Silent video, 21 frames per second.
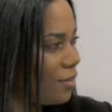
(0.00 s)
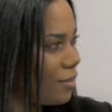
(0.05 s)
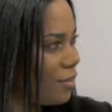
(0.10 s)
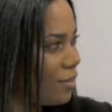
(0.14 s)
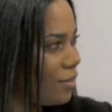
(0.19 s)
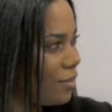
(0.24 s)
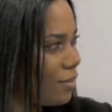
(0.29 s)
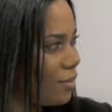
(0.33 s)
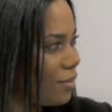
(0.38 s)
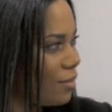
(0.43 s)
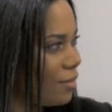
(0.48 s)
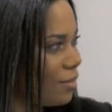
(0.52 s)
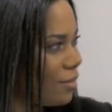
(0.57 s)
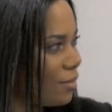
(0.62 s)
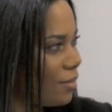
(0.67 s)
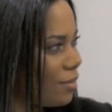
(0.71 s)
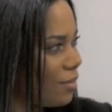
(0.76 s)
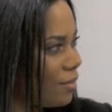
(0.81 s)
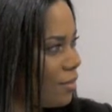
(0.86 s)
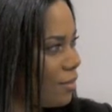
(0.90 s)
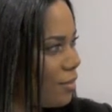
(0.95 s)

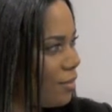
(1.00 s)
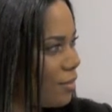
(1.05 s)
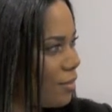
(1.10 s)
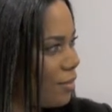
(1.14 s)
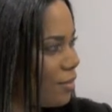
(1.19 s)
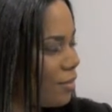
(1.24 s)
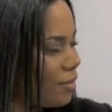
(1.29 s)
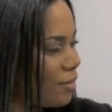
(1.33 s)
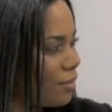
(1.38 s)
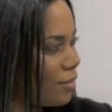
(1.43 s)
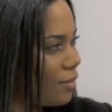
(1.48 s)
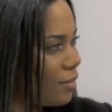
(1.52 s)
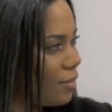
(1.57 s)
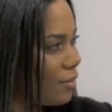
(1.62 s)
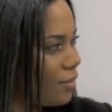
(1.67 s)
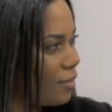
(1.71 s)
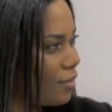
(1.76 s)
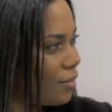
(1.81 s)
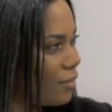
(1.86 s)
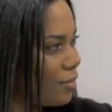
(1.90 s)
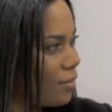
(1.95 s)

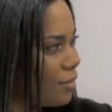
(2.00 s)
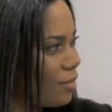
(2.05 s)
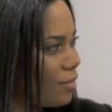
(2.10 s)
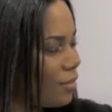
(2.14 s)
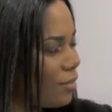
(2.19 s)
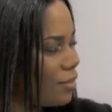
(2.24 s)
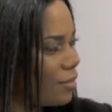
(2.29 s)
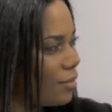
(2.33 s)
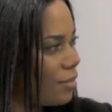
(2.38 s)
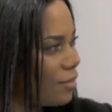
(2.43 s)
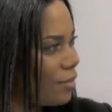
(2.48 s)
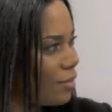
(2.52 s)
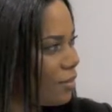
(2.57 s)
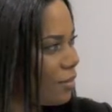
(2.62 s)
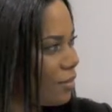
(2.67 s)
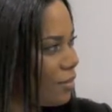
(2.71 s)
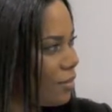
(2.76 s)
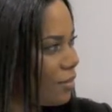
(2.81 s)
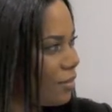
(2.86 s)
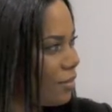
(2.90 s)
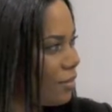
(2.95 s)

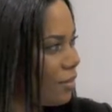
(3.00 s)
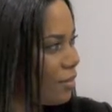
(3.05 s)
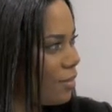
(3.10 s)
(not speaking)